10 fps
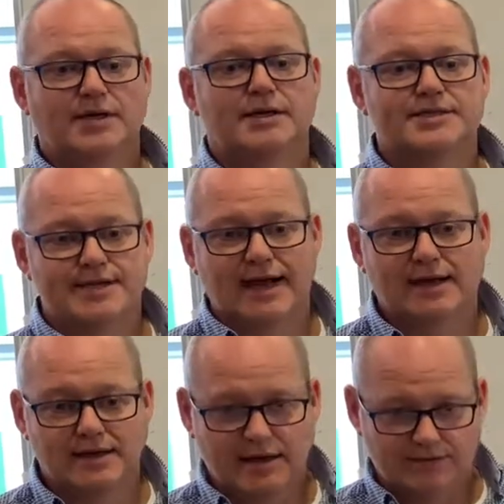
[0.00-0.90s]
a tank
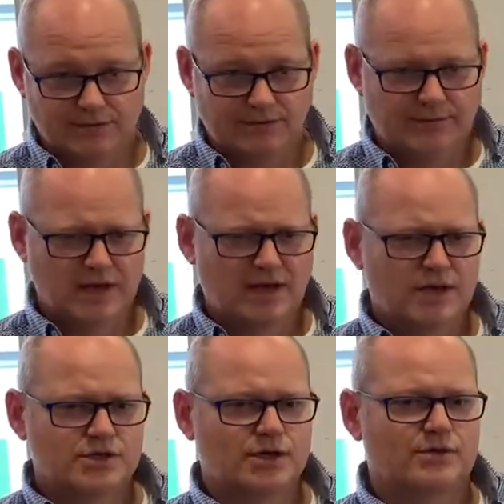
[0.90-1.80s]
level.
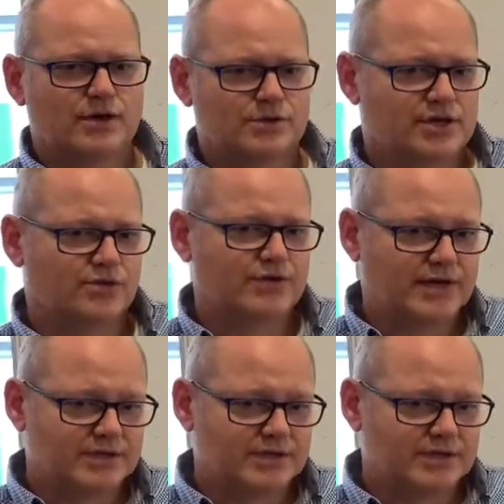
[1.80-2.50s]
So those are real